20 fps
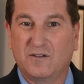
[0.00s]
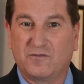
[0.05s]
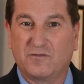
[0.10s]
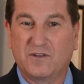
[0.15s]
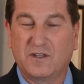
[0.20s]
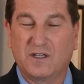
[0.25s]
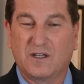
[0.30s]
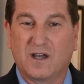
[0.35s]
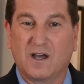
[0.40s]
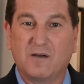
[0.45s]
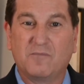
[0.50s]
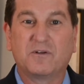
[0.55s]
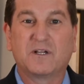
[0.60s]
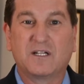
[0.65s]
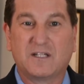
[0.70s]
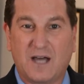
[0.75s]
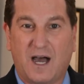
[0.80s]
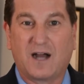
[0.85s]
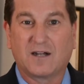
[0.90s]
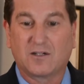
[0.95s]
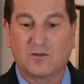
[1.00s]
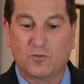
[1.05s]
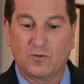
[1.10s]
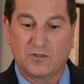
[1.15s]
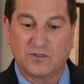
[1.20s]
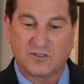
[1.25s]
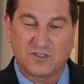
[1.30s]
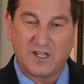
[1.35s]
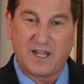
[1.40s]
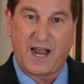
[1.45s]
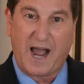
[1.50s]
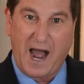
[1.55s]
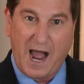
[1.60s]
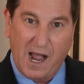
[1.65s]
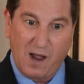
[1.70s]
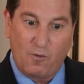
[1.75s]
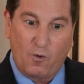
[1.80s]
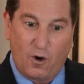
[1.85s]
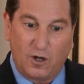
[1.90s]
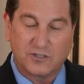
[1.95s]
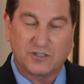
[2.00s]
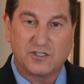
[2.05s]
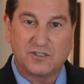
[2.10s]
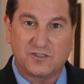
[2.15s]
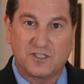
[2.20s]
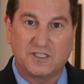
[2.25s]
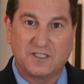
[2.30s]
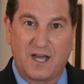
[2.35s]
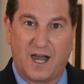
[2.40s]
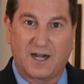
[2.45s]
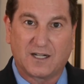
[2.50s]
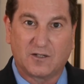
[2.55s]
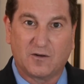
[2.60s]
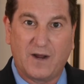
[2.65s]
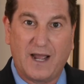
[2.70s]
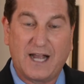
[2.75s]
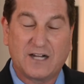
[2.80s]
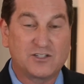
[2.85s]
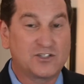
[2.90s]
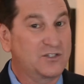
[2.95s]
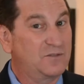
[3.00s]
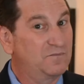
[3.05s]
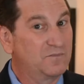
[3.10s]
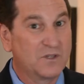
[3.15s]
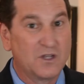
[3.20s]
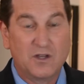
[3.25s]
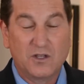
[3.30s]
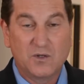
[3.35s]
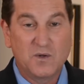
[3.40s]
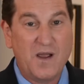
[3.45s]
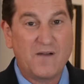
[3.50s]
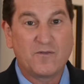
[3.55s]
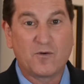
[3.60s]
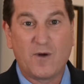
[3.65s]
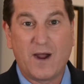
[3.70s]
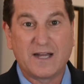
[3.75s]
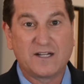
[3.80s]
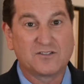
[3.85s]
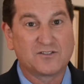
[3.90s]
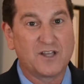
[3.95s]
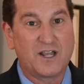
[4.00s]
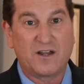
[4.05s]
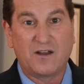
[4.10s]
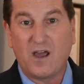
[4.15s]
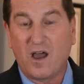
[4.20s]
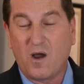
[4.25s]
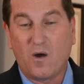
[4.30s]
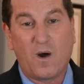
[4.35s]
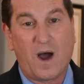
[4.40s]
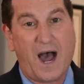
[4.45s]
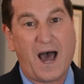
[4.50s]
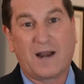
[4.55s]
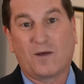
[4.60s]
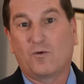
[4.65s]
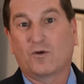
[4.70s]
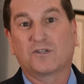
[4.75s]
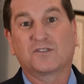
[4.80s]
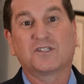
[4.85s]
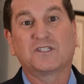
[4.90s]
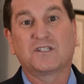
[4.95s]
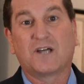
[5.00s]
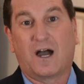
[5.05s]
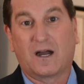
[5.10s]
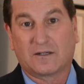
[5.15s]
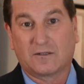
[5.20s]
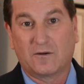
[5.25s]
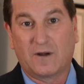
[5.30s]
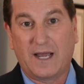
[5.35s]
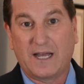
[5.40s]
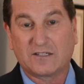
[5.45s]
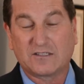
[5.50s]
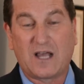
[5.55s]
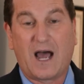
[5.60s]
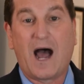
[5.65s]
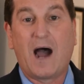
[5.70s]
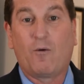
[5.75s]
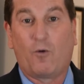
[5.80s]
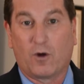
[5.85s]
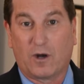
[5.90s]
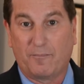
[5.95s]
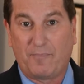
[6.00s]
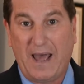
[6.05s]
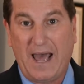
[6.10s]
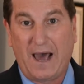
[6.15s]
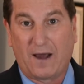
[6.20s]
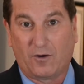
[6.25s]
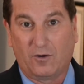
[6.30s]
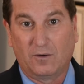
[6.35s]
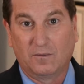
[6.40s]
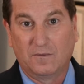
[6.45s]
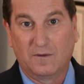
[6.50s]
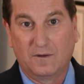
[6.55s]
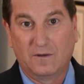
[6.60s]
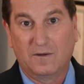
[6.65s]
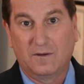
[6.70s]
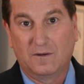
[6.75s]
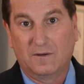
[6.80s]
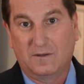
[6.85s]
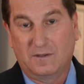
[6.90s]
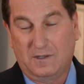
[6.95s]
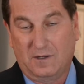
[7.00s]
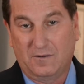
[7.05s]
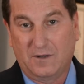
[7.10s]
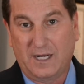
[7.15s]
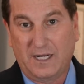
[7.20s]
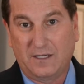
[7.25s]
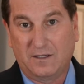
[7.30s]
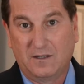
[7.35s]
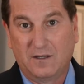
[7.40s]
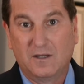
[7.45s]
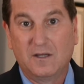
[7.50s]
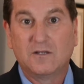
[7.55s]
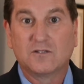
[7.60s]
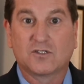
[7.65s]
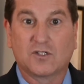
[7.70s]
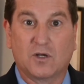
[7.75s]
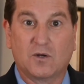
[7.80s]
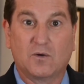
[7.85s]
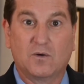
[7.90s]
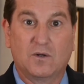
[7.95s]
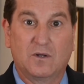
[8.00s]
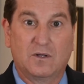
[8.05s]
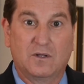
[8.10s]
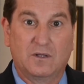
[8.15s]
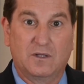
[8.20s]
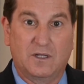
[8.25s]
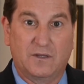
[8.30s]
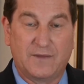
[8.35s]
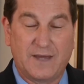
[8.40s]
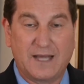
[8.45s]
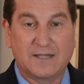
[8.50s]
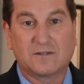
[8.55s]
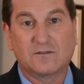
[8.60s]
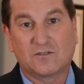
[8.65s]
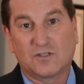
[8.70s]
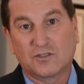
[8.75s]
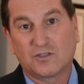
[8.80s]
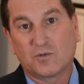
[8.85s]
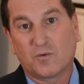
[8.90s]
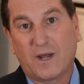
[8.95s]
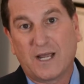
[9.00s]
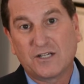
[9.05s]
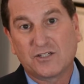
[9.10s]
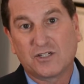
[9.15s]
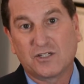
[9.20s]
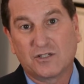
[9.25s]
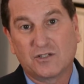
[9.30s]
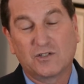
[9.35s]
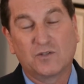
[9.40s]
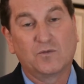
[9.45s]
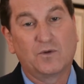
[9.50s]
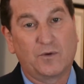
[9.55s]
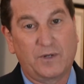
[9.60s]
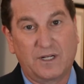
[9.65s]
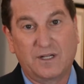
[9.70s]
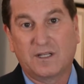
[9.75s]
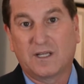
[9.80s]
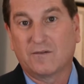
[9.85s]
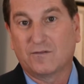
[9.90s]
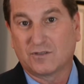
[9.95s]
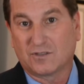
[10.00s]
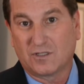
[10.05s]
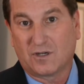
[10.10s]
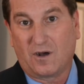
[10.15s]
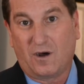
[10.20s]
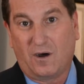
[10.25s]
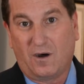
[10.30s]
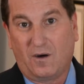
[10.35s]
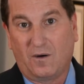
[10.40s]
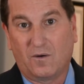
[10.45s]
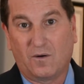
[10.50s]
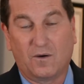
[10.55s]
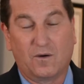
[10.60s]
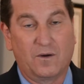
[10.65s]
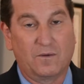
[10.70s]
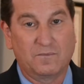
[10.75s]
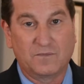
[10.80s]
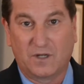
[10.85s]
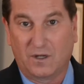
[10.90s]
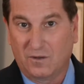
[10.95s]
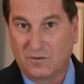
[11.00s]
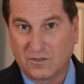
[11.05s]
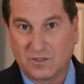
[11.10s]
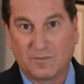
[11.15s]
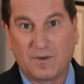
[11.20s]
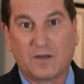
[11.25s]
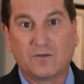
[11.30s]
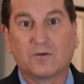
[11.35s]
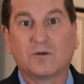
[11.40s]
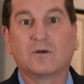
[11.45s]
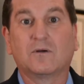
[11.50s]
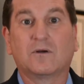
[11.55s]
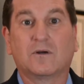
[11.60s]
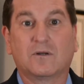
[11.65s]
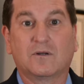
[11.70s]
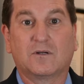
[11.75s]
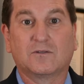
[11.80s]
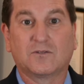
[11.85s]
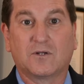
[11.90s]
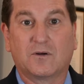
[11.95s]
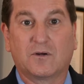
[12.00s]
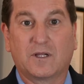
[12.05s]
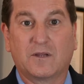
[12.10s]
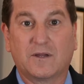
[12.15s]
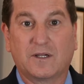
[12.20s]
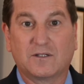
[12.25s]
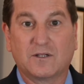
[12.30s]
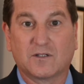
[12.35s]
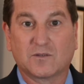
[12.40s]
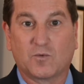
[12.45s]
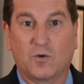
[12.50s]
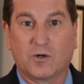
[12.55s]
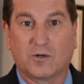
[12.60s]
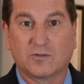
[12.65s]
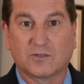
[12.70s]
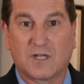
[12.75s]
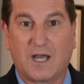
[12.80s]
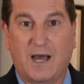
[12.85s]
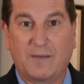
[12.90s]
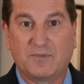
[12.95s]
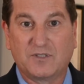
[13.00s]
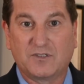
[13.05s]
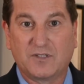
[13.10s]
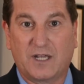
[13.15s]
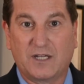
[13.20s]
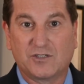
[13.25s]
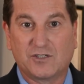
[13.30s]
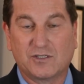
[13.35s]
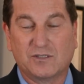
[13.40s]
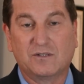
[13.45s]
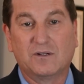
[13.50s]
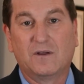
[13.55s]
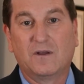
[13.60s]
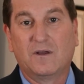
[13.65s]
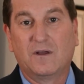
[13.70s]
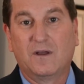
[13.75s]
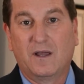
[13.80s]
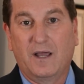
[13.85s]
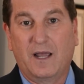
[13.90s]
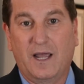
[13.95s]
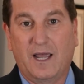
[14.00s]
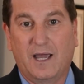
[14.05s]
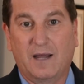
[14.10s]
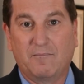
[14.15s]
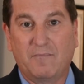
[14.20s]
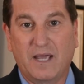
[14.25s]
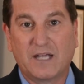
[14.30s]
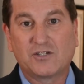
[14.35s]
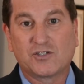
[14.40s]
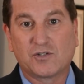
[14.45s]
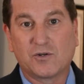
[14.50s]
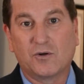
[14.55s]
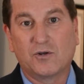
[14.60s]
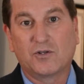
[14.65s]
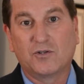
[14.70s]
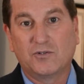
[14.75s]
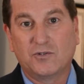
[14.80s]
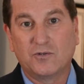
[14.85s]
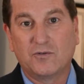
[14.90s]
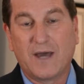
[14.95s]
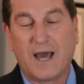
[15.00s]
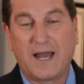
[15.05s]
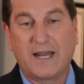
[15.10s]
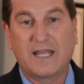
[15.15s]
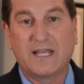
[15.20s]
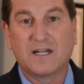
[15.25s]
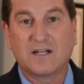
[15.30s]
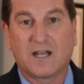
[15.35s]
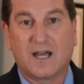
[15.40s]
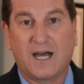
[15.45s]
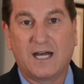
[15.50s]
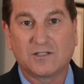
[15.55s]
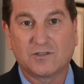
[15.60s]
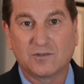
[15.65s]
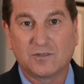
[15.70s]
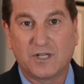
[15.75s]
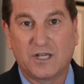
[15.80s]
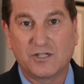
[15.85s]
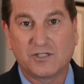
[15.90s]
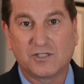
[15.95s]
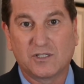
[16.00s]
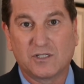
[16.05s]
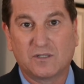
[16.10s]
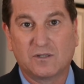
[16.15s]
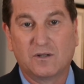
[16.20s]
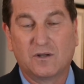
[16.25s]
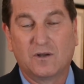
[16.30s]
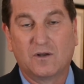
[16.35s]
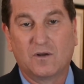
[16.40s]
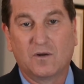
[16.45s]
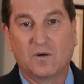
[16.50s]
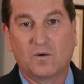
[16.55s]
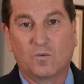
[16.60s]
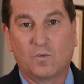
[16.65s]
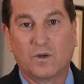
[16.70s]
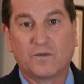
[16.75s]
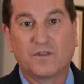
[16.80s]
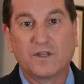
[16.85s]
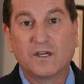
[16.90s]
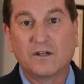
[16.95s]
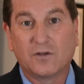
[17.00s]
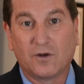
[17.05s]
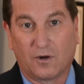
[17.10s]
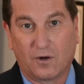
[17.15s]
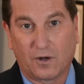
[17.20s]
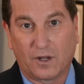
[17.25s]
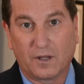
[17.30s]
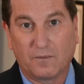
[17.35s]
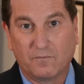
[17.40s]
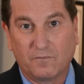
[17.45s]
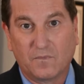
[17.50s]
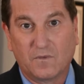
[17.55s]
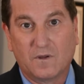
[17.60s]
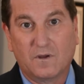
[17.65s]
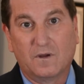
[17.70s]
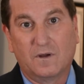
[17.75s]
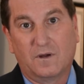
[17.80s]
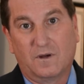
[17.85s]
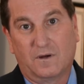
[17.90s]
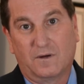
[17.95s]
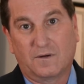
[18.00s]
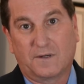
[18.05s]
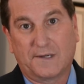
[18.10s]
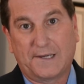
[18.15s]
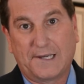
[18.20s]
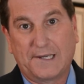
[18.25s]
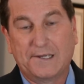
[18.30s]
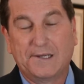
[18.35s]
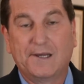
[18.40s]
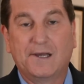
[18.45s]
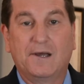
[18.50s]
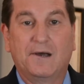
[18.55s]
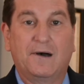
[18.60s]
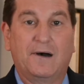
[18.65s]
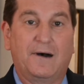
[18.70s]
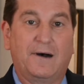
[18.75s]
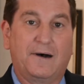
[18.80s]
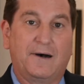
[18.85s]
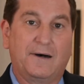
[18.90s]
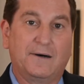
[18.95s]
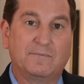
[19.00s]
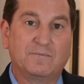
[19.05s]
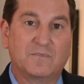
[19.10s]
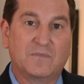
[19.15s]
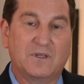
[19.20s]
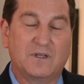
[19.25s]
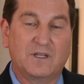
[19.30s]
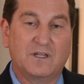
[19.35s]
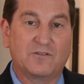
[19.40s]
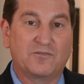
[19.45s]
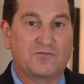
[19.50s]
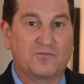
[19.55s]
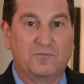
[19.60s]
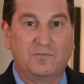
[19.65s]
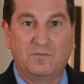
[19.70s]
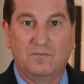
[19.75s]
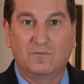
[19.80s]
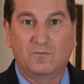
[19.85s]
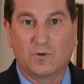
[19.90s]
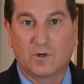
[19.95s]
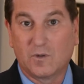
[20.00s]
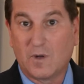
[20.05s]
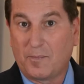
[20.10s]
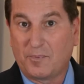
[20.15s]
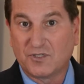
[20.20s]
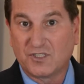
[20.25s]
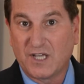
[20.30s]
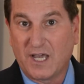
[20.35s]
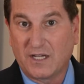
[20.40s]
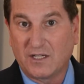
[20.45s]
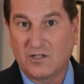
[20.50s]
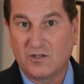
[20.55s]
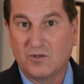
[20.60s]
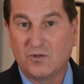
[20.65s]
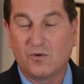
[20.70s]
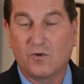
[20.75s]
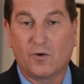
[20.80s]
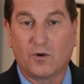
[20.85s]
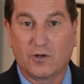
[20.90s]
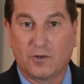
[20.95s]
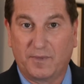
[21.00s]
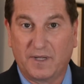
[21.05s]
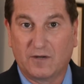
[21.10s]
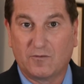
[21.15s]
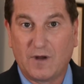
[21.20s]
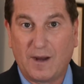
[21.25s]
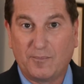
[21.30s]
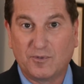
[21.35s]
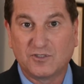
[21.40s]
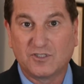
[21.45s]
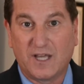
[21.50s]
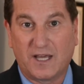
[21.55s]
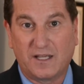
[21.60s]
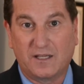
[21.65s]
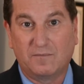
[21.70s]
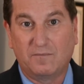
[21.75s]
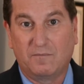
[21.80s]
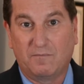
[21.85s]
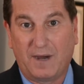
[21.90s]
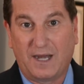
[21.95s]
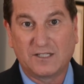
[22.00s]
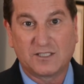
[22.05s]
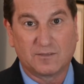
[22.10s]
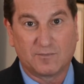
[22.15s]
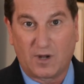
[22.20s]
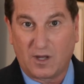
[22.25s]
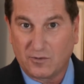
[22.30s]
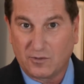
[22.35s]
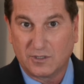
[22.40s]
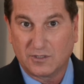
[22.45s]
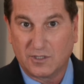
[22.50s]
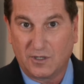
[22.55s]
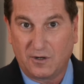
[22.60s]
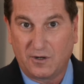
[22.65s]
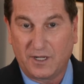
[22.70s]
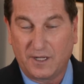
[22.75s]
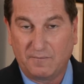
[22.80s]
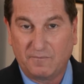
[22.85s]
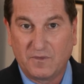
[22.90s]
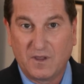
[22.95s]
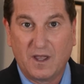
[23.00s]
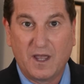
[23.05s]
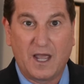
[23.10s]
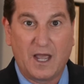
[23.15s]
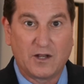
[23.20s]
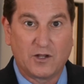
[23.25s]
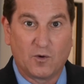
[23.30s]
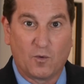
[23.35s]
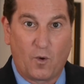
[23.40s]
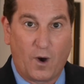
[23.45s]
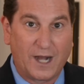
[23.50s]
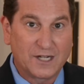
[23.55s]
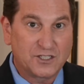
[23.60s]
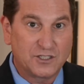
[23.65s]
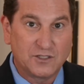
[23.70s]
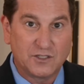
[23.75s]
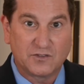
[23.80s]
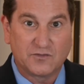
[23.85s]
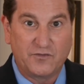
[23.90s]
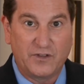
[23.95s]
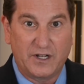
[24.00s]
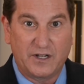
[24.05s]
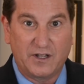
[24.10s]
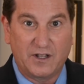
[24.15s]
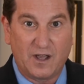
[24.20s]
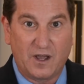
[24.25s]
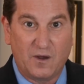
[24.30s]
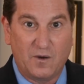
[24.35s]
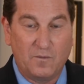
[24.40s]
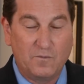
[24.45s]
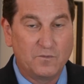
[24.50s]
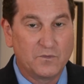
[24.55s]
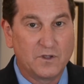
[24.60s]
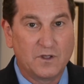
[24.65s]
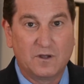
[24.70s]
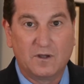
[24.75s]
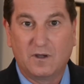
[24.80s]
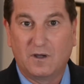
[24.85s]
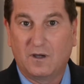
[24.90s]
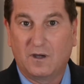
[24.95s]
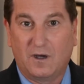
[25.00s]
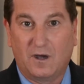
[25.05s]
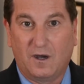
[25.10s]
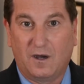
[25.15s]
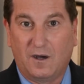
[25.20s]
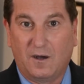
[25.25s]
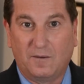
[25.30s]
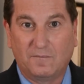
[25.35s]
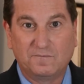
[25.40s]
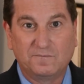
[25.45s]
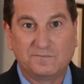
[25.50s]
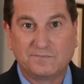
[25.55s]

the company doctor were to say, I want you to see Dr. X, you have the right to say, no, I don't want to see Dr. X, I want a panel. All right? So in that situation, you really need to give us a call, or some other attorney that does workers' compensation, and make sure you do that in consultation with the attorney. Okay? If we're representing you, or you're being represented by some other attorney, and you're watching this video, let